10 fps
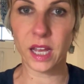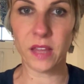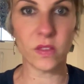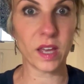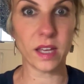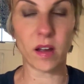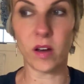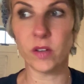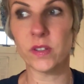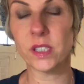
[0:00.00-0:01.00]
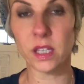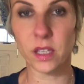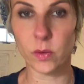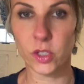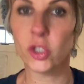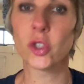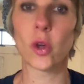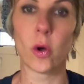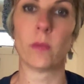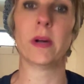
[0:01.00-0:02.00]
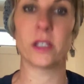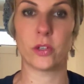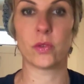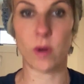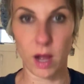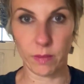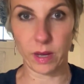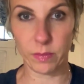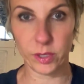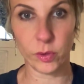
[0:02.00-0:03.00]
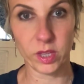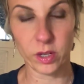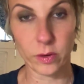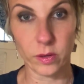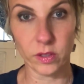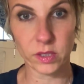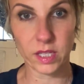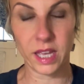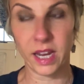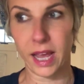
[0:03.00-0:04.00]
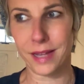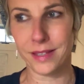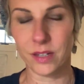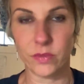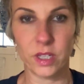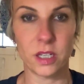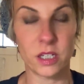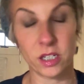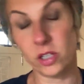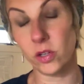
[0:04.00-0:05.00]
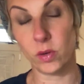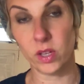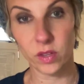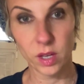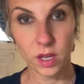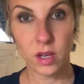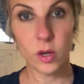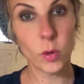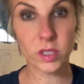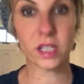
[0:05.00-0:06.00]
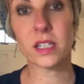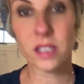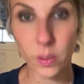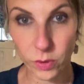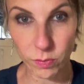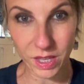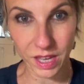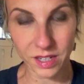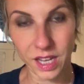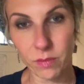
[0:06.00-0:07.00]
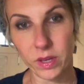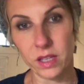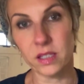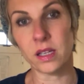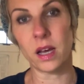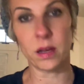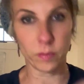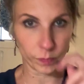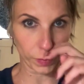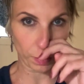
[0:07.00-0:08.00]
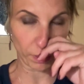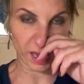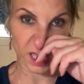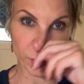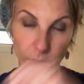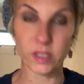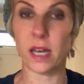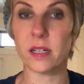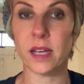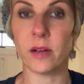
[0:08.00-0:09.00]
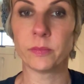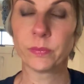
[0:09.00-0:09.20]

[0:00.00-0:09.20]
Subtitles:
And then all of a sudden, there was so much drama between the girls, and it had something to do with who was going to sleep with me that night because my husband was out of town.